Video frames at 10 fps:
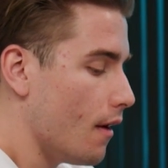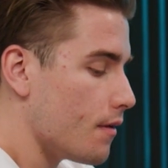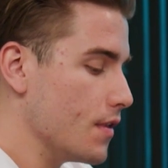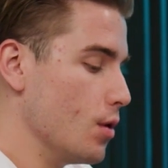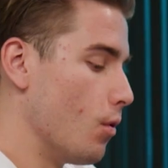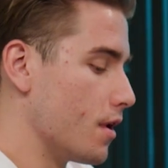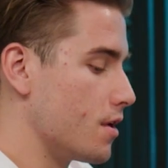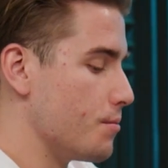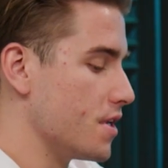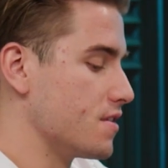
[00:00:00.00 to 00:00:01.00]
They
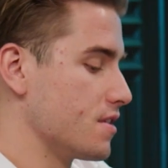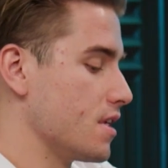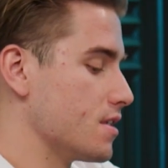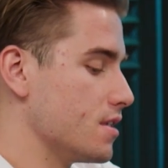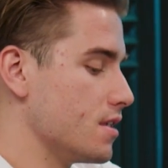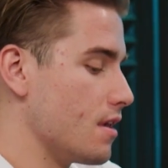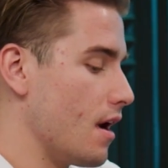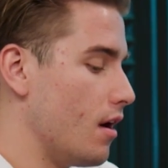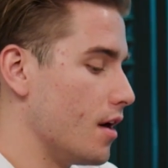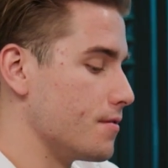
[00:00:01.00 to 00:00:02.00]
wanted a business entity
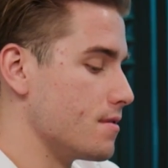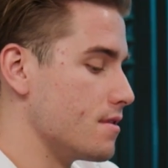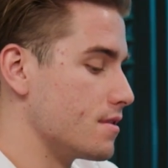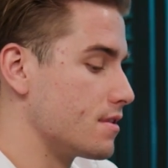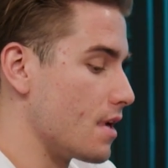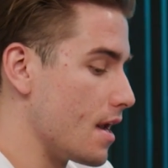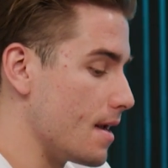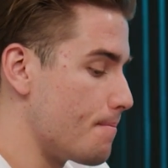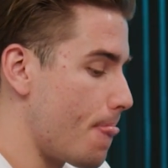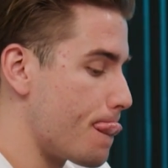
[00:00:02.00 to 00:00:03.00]
that offered the
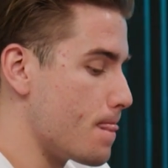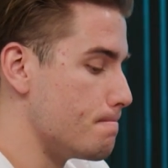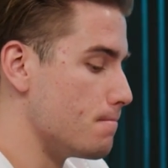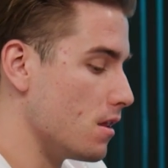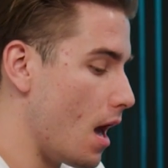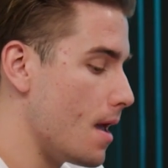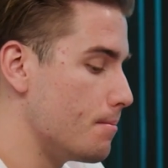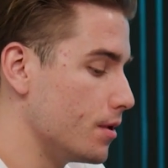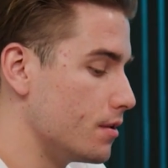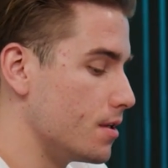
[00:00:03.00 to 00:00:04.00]
same
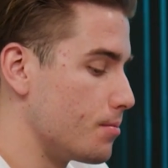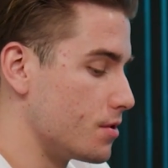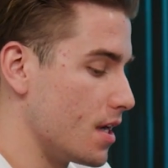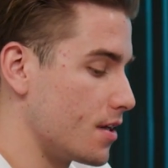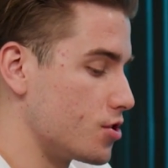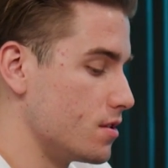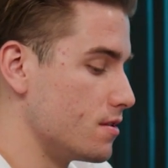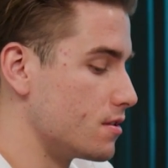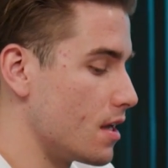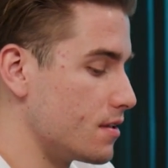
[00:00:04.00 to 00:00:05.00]
liability
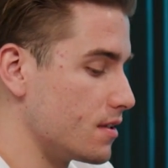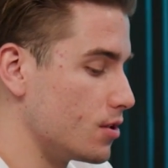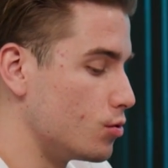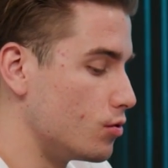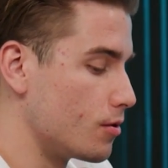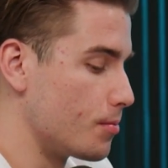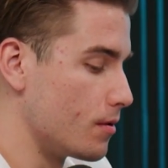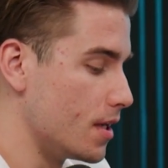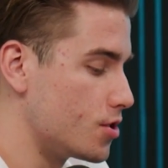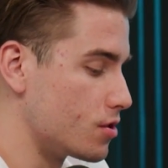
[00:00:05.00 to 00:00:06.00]
protections as a
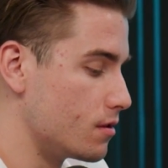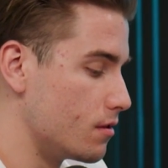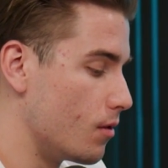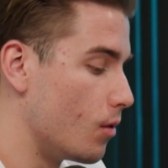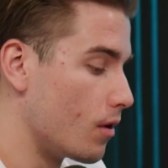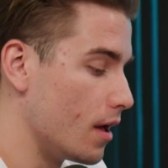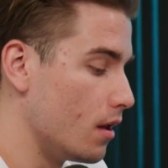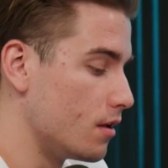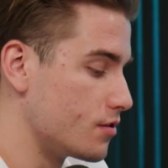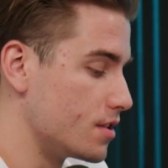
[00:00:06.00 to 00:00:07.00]
corporation or
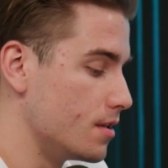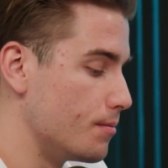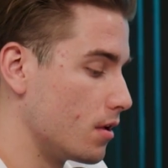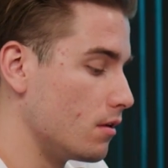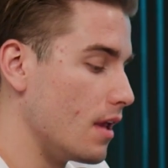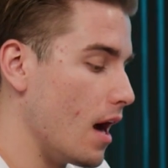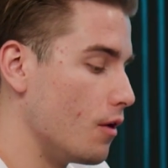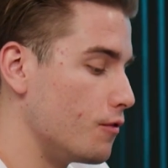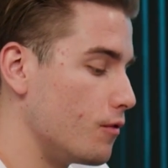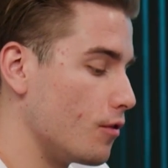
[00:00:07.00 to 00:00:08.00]
LLC, but
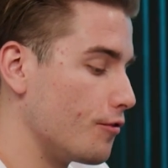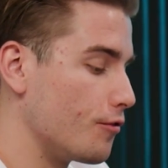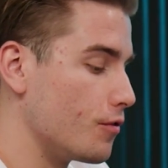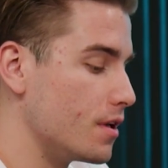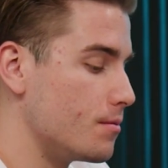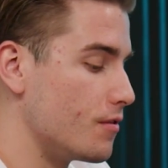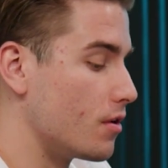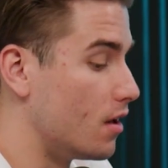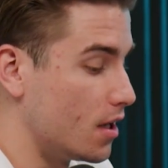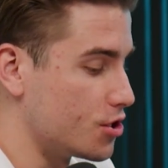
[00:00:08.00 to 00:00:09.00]
allowed for freedom of
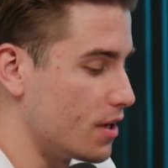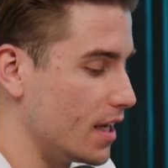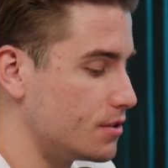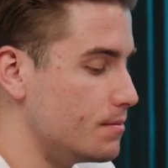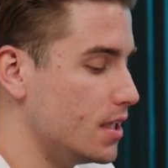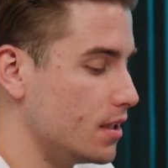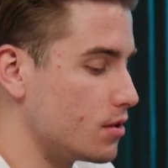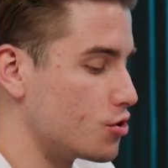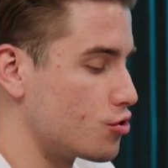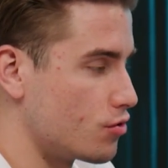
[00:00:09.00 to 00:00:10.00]
contract,
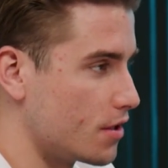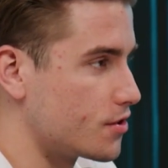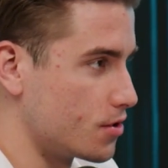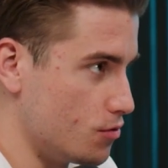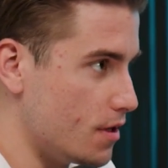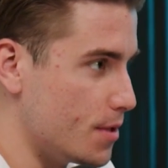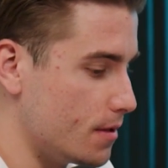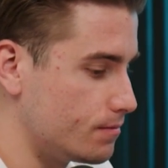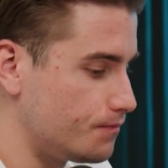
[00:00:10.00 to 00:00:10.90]
meaning the trust agreement